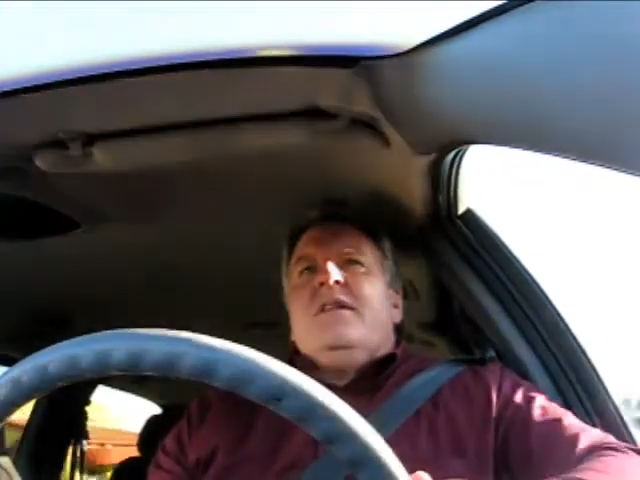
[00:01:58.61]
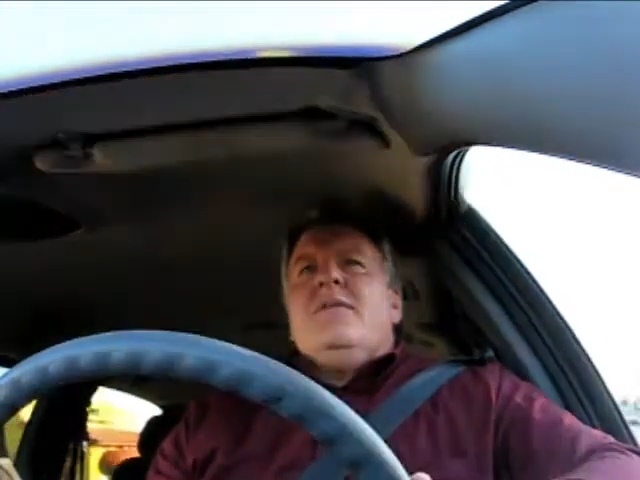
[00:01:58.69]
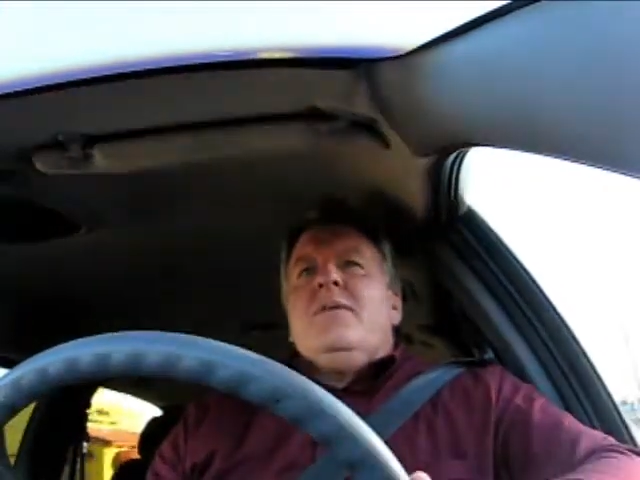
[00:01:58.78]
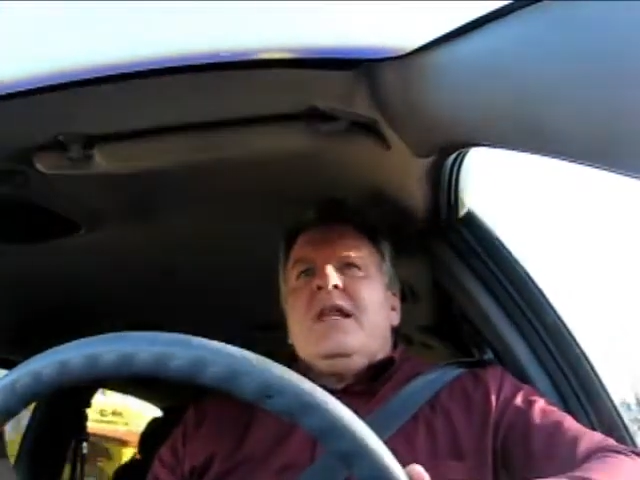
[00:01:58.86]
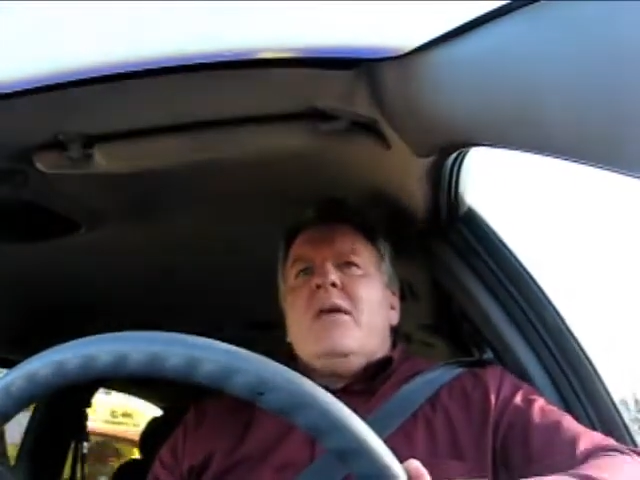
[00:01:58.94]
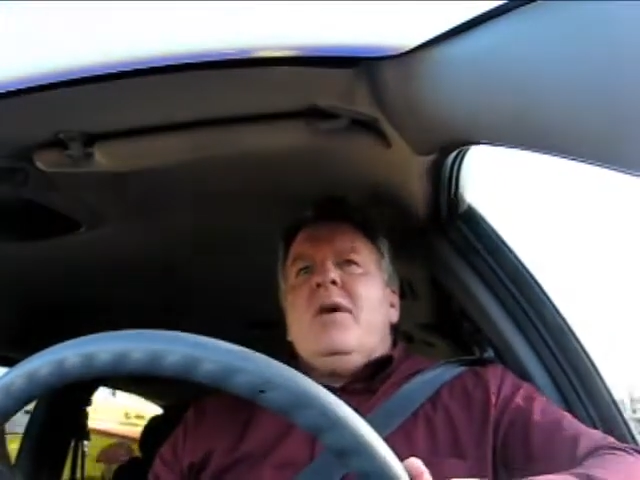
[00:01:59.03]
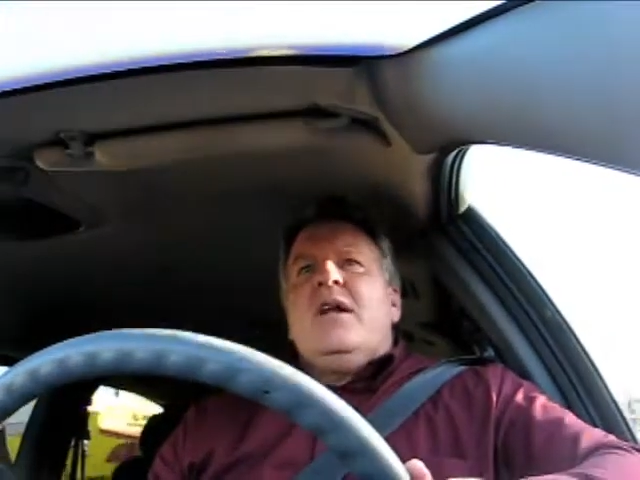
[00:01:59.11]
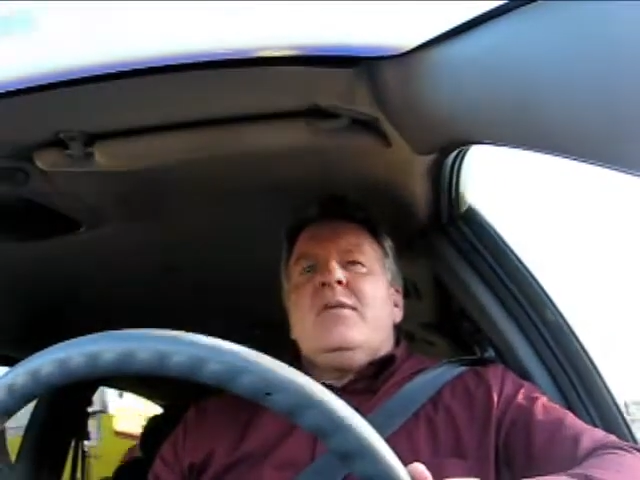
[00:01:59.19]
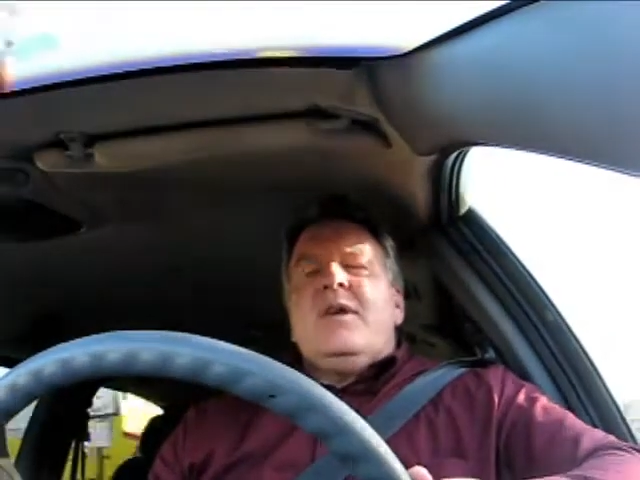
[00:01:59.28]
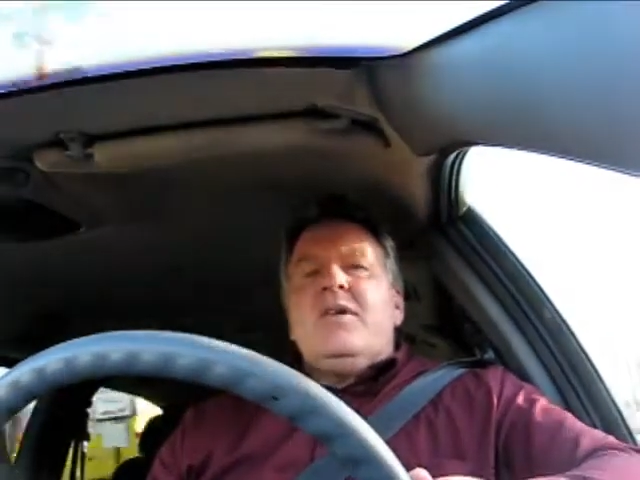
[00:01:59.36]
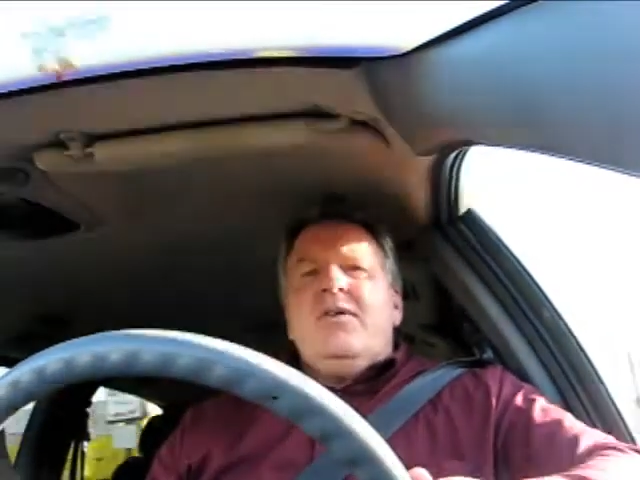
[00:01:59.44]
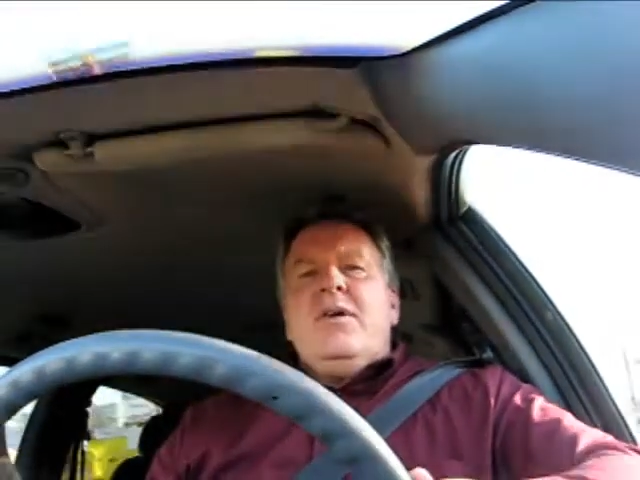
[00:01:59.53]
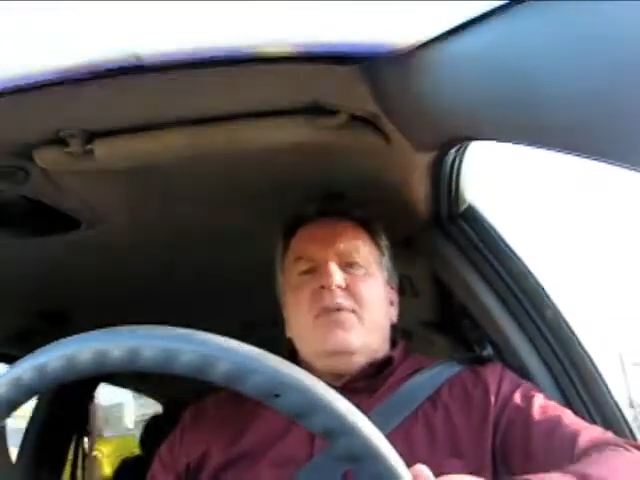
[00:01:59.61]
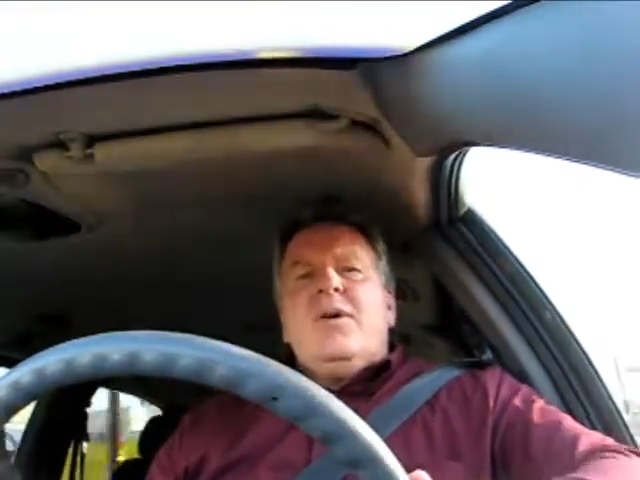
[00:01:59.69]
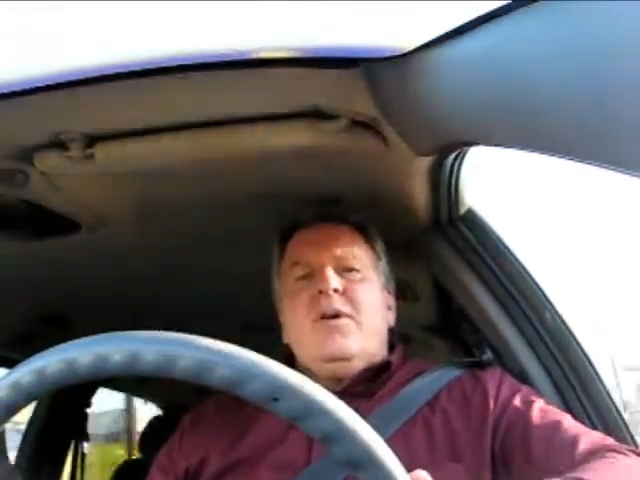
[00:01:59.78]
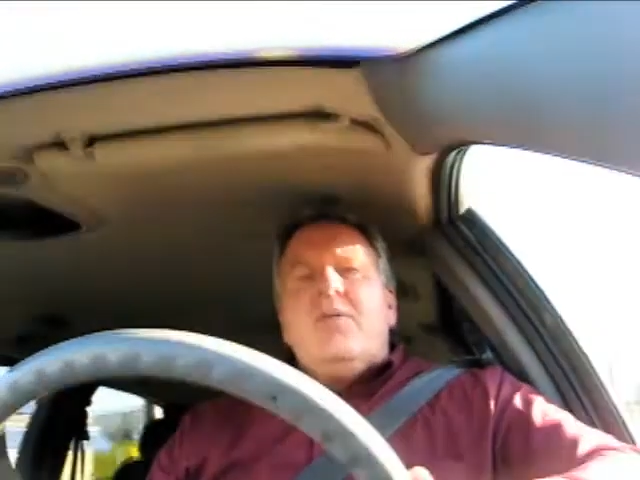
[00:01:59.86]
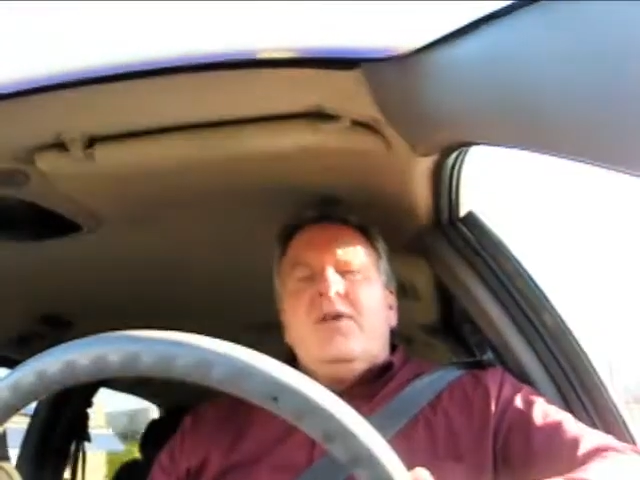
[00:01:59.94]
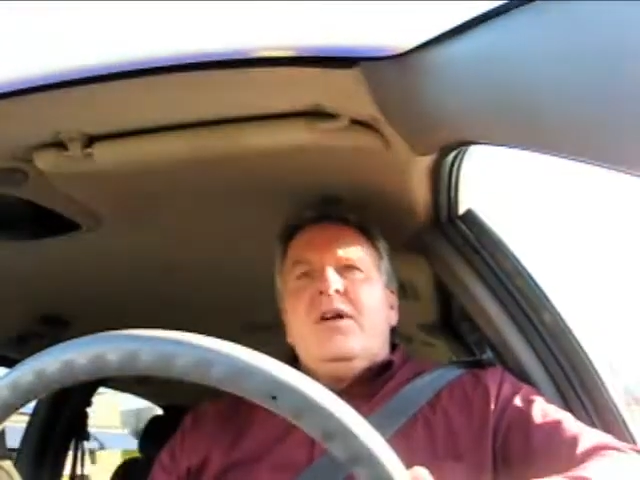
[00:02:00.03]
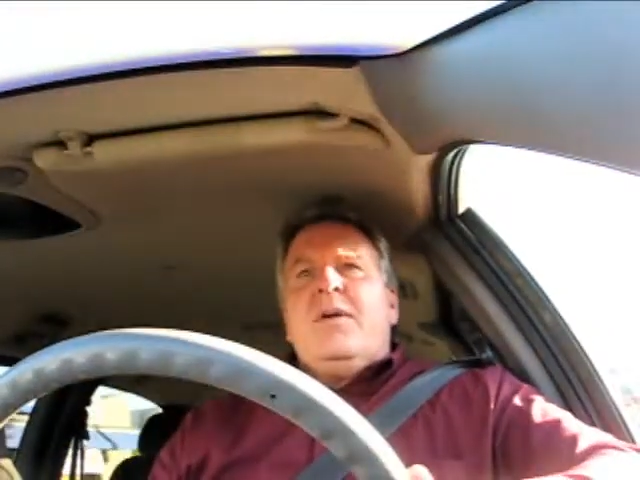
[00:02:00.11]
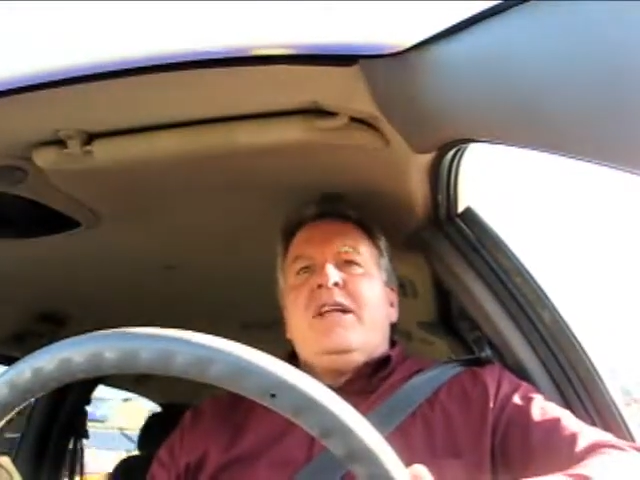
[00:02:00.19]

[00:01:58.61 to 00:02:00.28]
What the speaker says: when they wanted to recruit him,